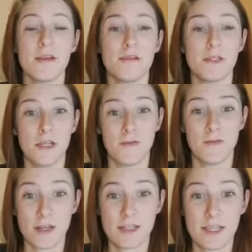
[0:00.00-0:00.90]
Do your
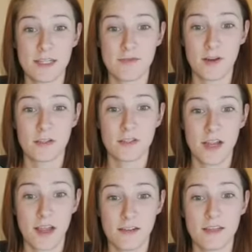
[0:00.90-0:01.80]
first things first
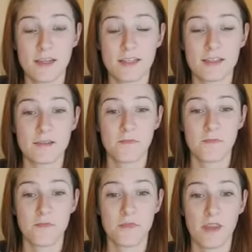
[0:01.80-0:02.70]
checklist
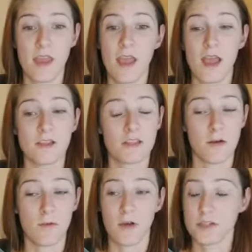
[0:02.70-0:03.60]
and
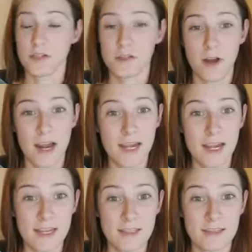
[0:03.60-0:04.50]
start watching
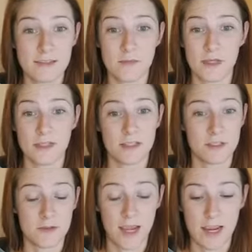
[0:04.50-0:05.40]
trainings as much as
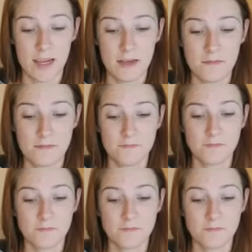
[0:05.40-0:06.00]
you can.